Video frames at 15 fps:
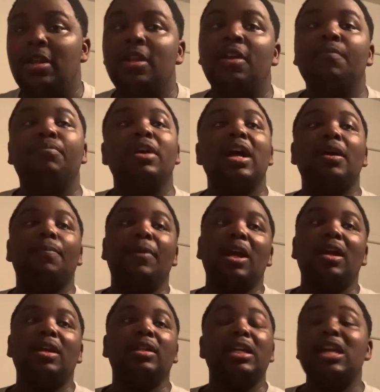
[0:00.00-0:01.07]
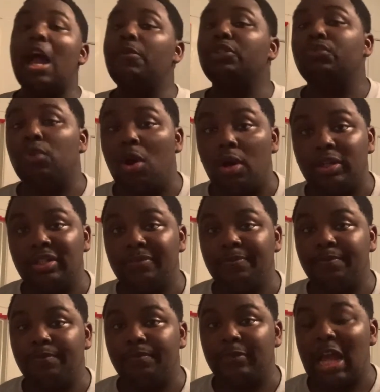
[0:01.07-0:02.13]
But apparently I was wrong.
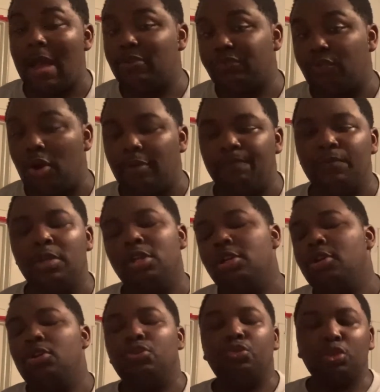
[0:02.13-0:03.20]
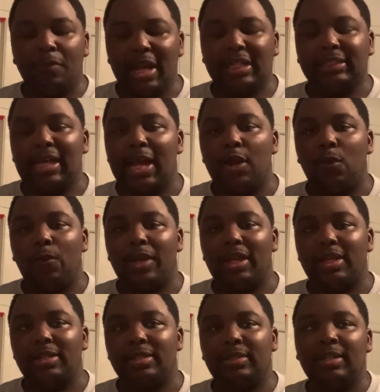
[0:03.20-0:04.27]
Drew McIntyre
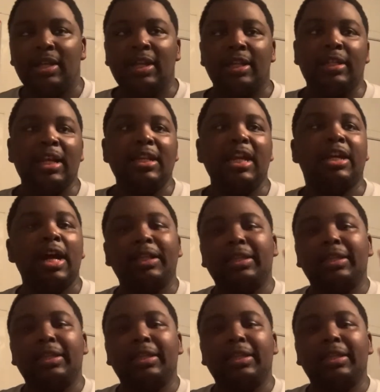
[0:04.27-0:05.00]
wins. Then they cut the